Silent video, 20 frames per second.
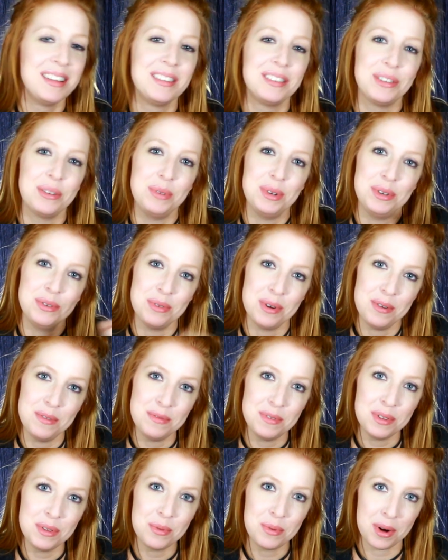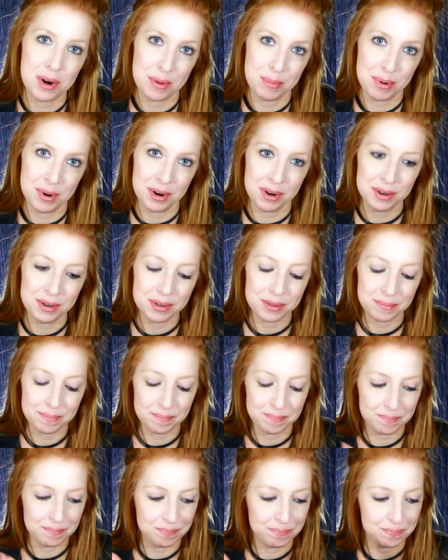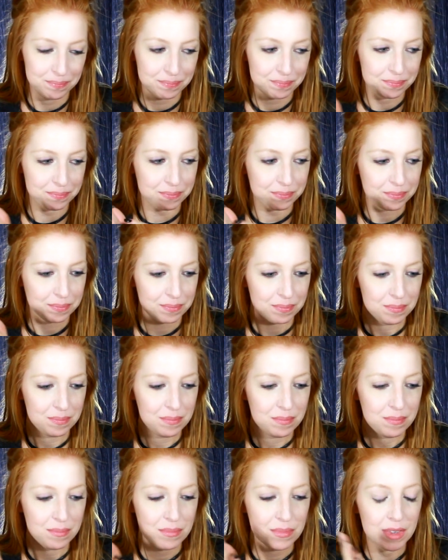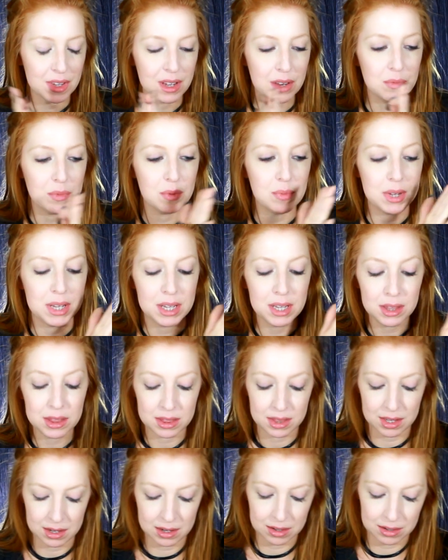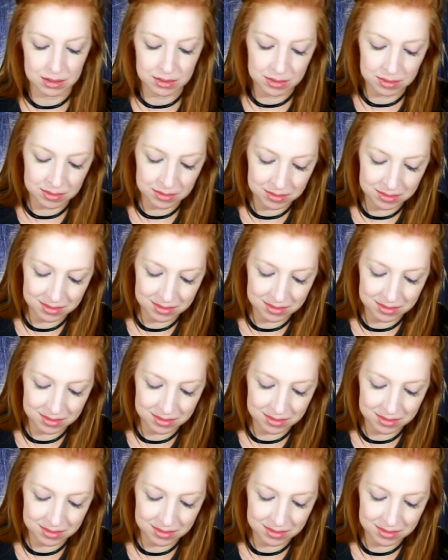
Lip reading: so we drove to the water park. And when we get there,